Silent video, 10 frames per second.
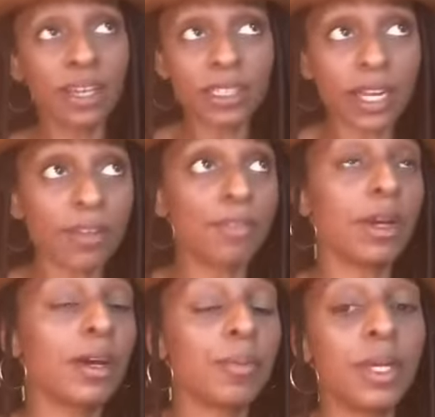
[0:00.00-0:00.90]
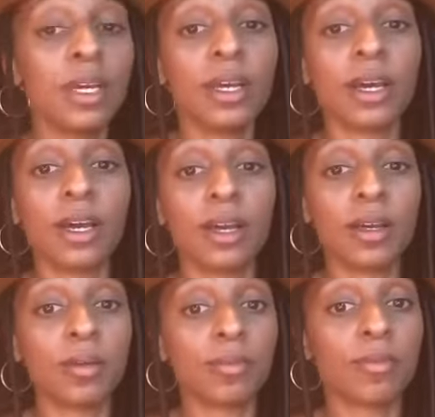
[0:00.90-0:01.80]
on there from
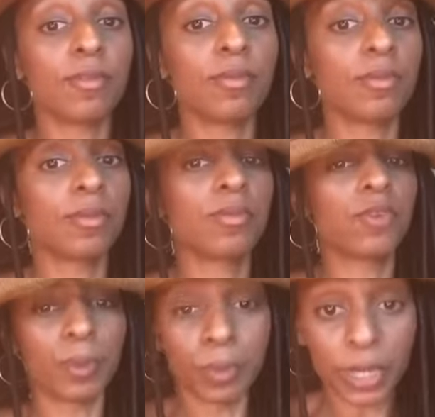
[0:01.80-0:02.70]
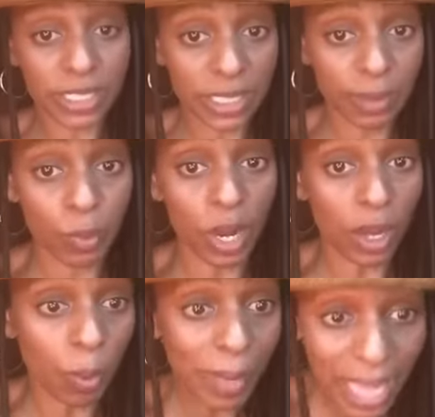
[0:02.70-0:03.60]
former President Barack
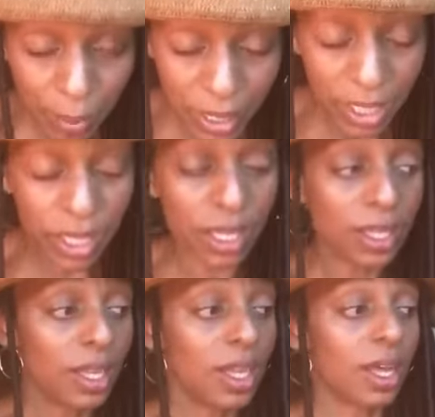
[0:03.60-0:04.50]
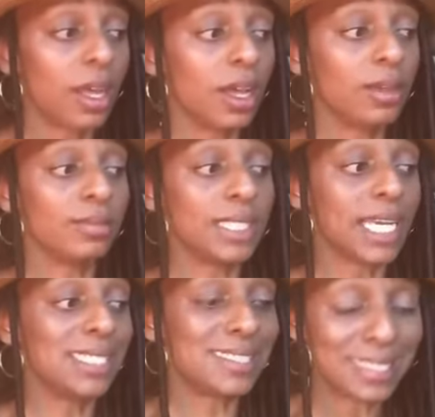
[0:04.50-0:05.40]
Obama,
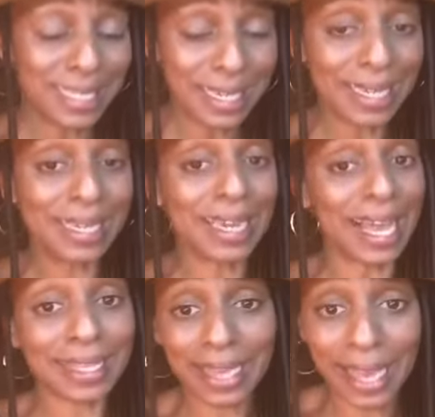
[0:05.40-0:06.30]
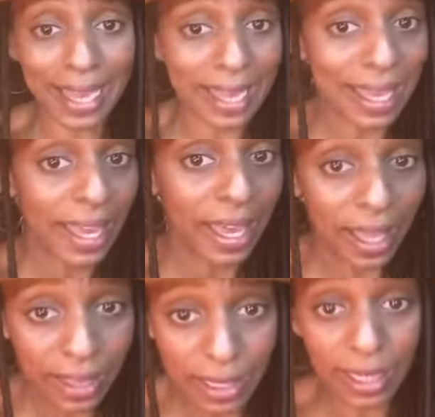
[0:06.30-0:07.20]
Jay-Z, Kanye,
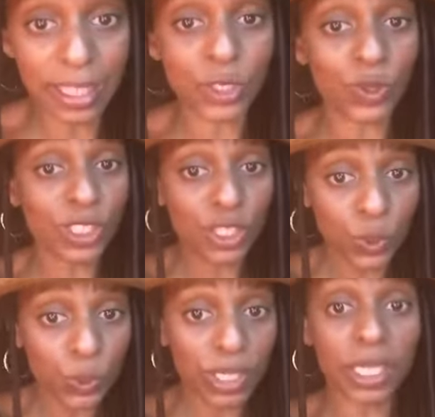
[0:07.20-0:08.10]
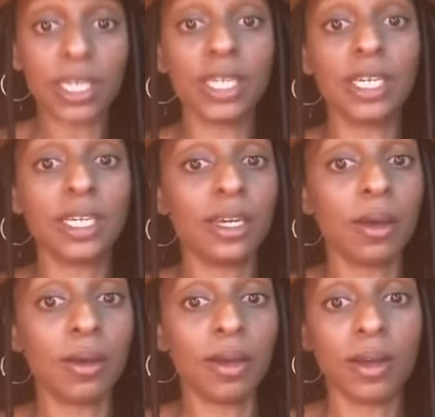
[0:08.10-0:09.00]
Ellen, George Clooney.
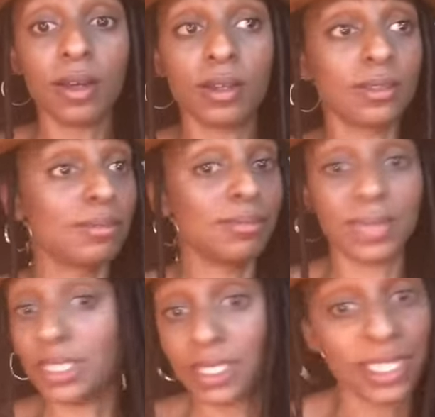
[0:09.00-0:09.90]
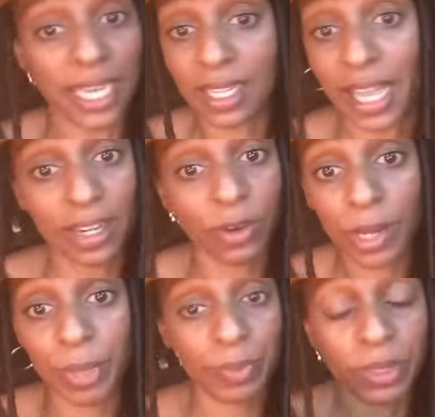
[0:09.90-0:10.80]
He just had a lot of
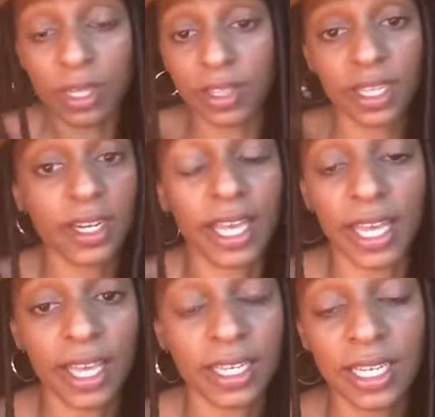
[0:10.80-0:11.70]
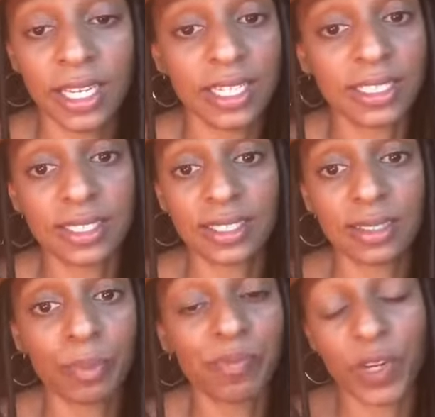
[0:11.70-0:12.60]
great people on there, and he gets
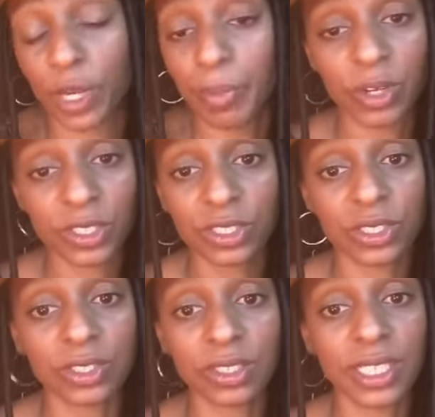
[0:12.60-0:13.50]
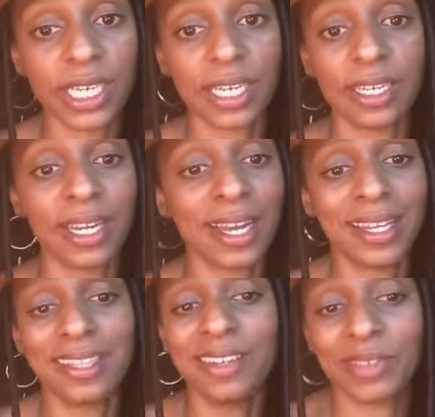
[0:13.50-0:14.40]
very personal, and
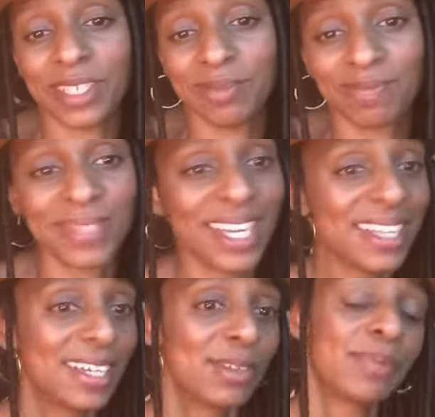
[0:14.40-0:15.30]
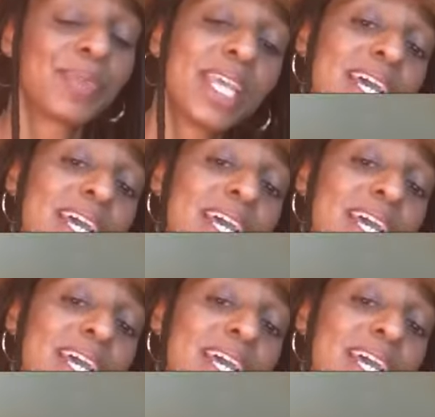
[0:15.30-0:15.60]
I love it. I love it.